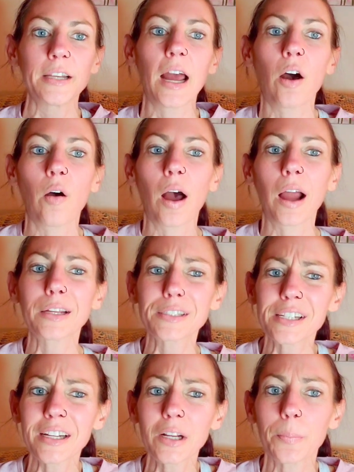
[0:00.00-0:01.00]
Now, I
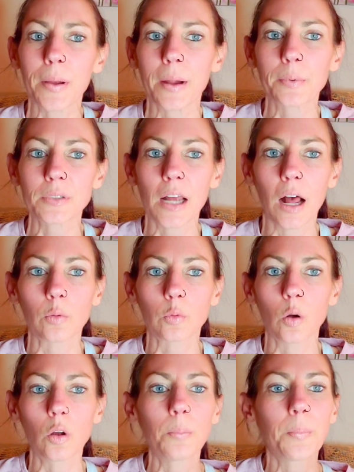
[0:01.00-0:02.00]
did a paper towel
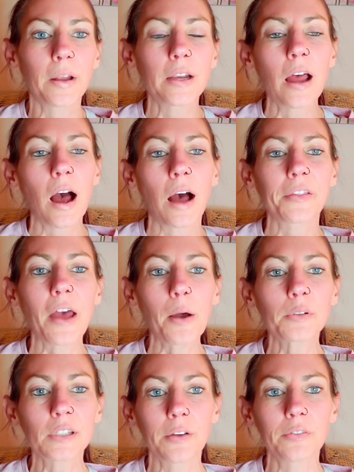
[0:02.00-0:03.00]
roll, but
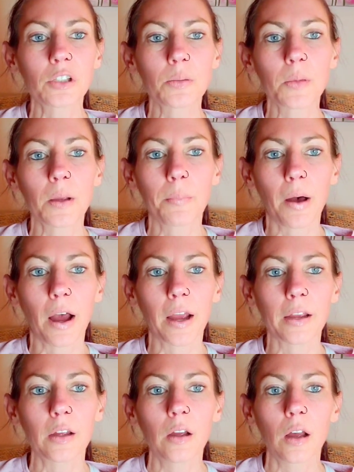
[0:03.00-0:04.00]
that was given to me
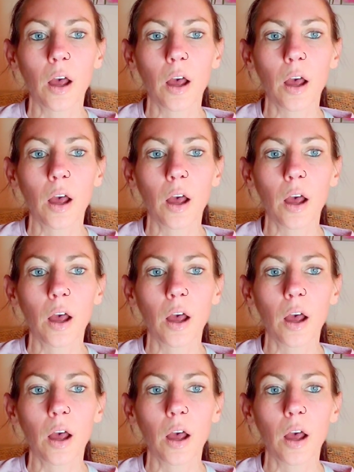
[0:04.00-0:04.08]
by